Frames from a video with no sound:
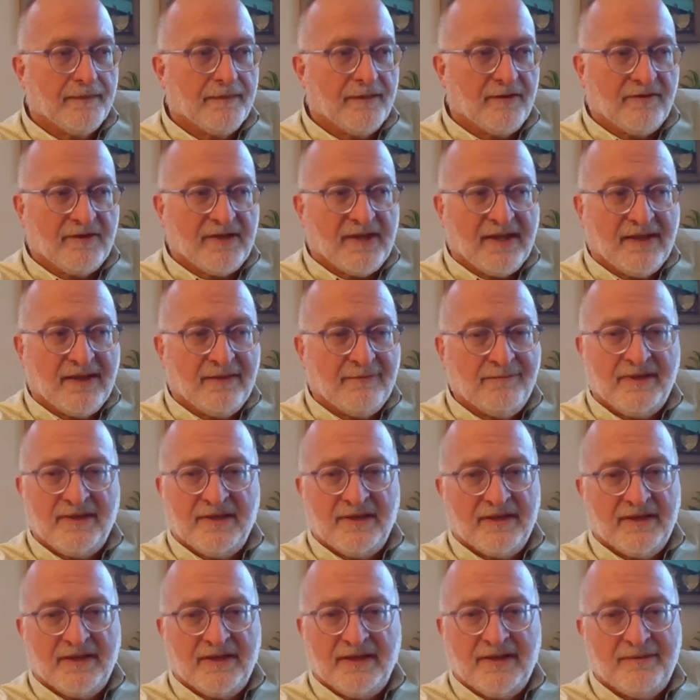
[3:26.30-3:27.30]
There can't
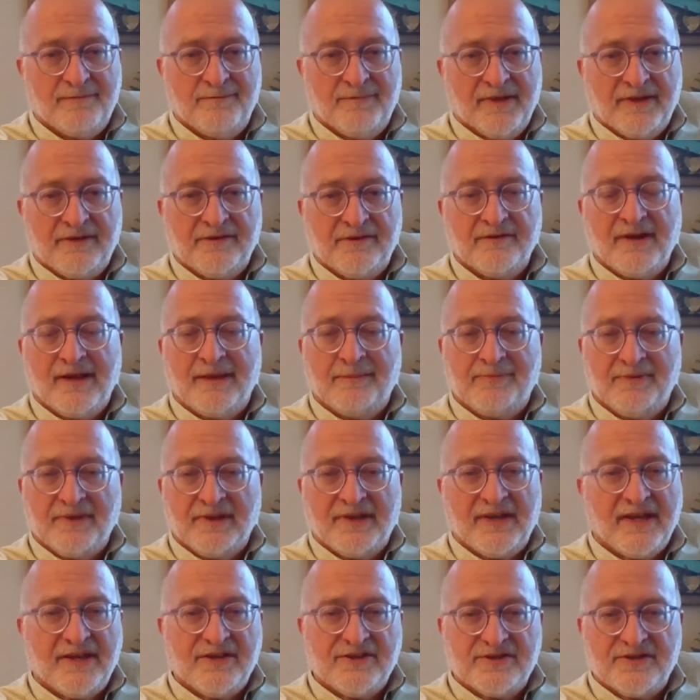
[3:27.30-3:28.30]
be any better
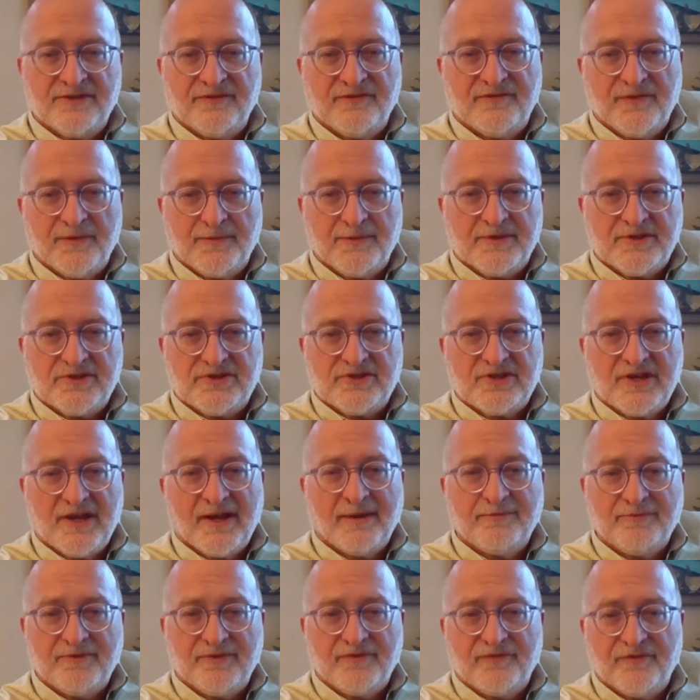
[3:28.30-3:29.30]
application from this
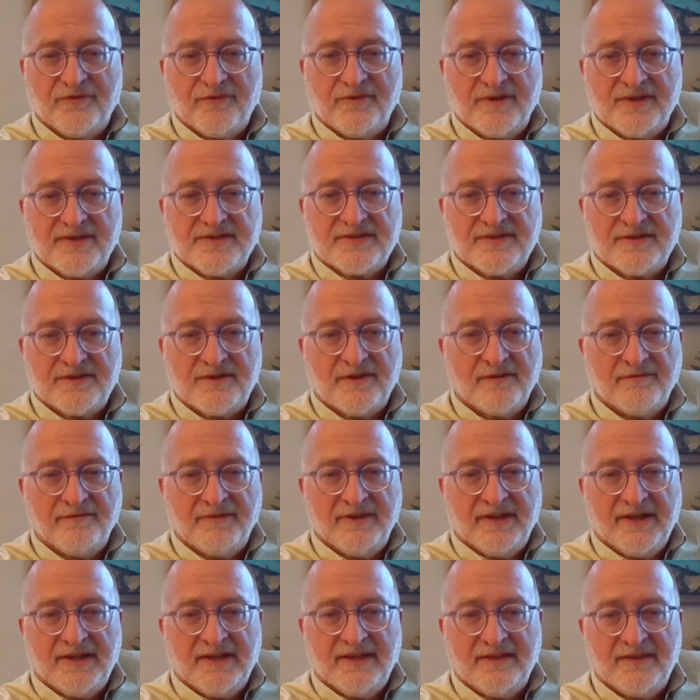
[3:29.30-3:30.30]
chapter for us in our
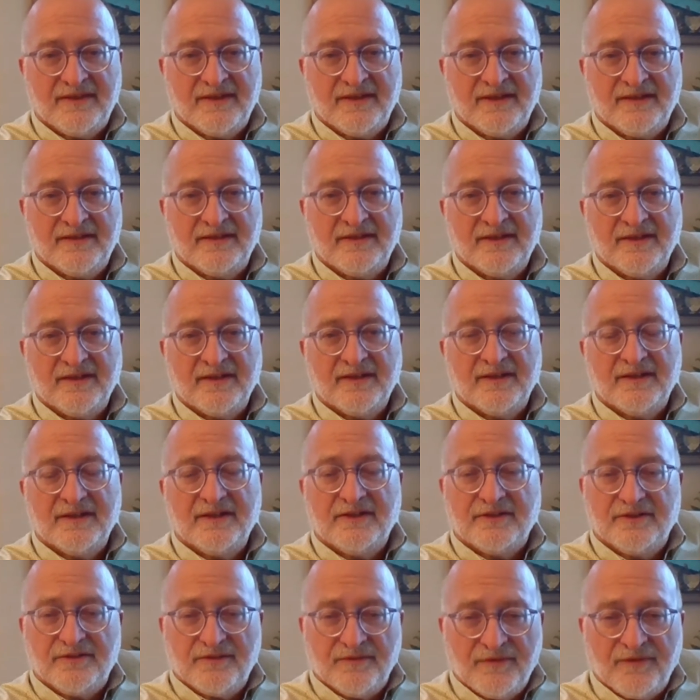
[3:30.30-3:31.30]
reading than
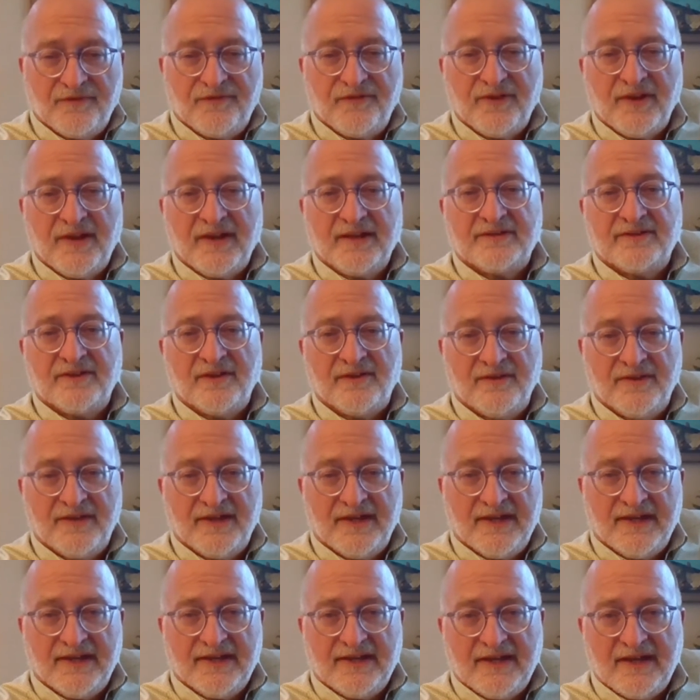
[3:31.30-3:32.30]
to reflect on
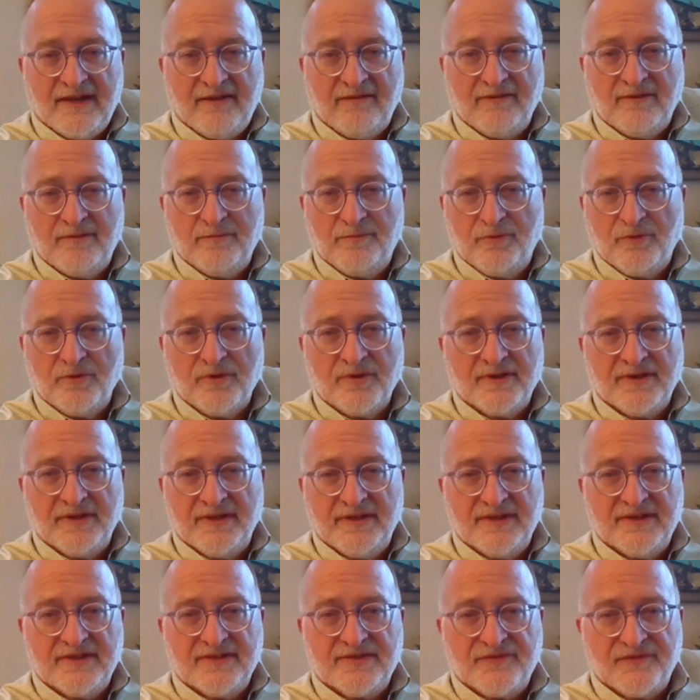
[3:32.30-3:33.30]
that, how important
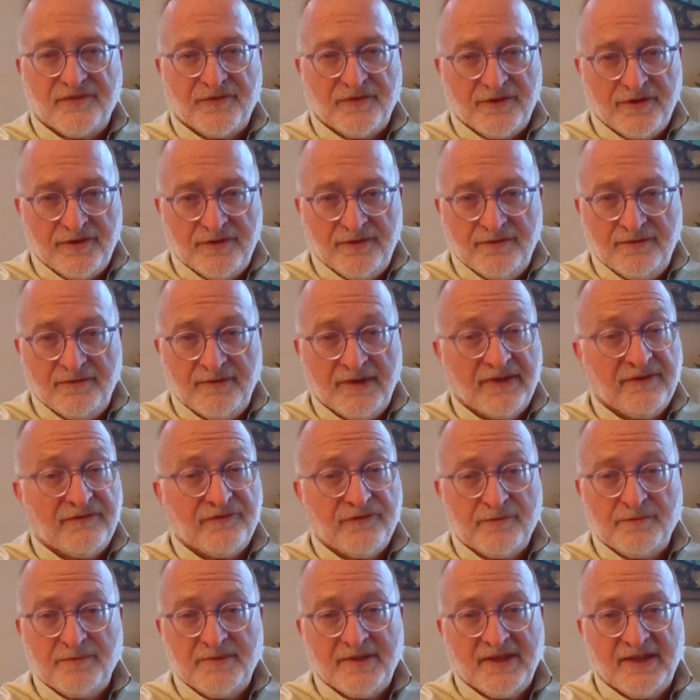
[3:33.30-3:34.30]
it is for you and
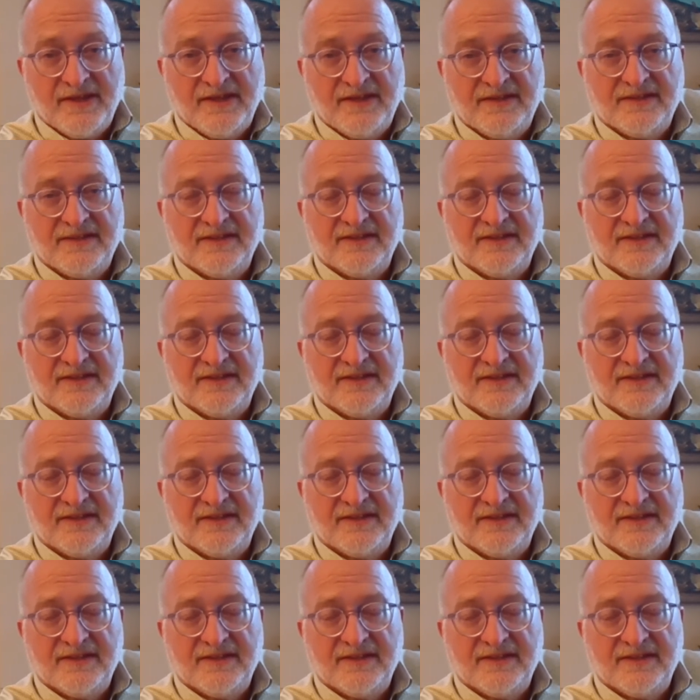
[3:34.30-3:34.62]
for me